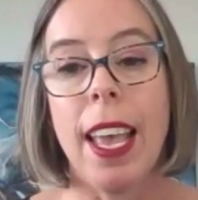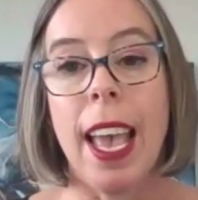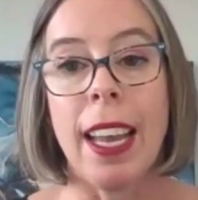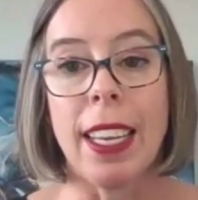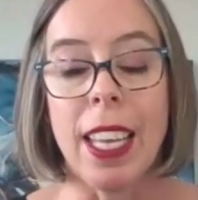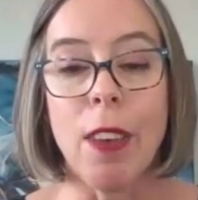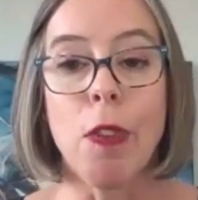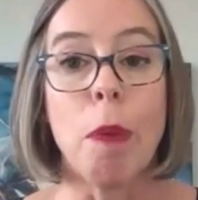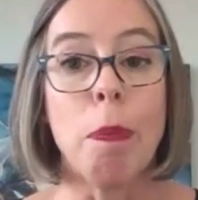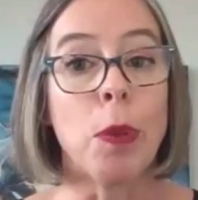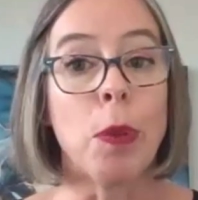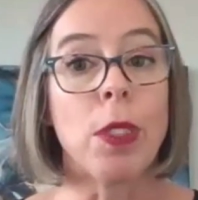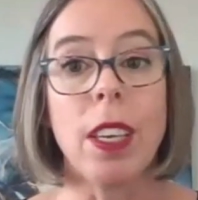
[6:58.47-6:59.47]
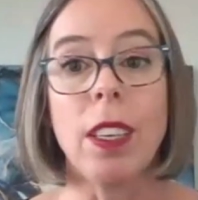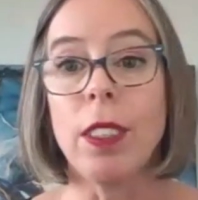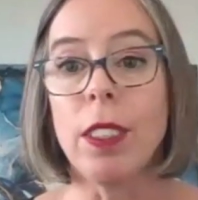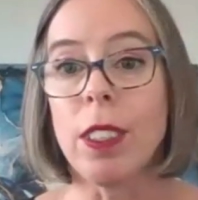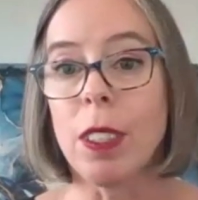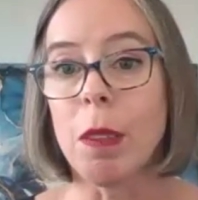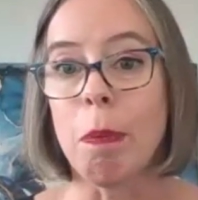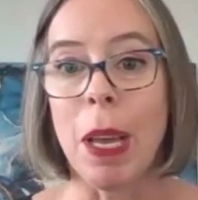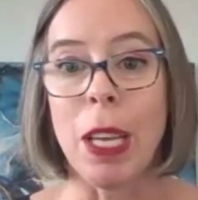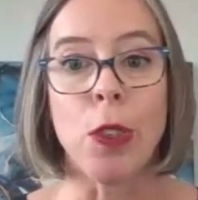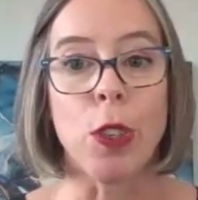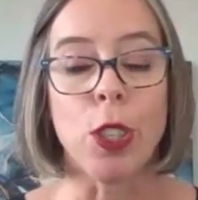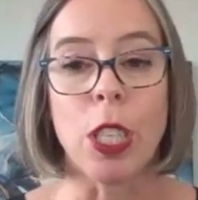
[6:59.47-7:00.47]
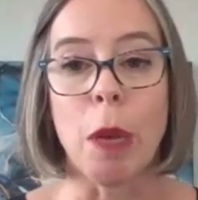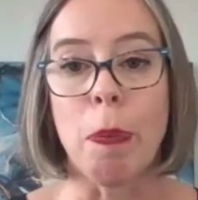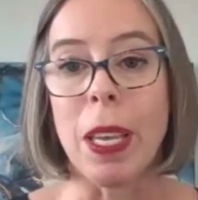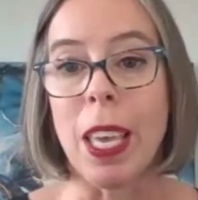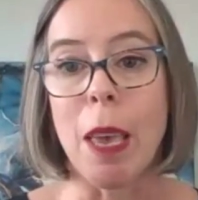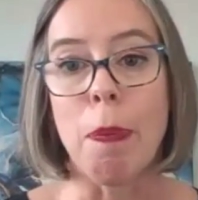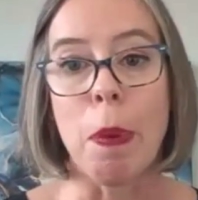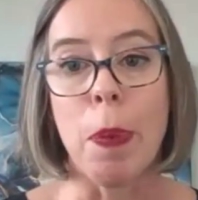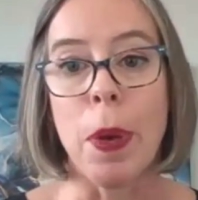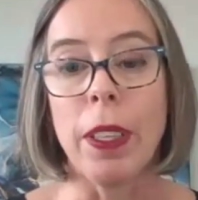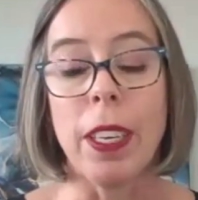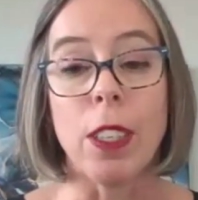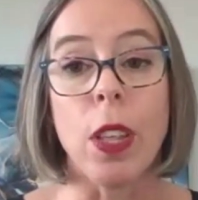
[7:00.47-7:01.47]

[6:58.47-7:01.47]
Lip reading: and give them both skills, mentorship, and capability.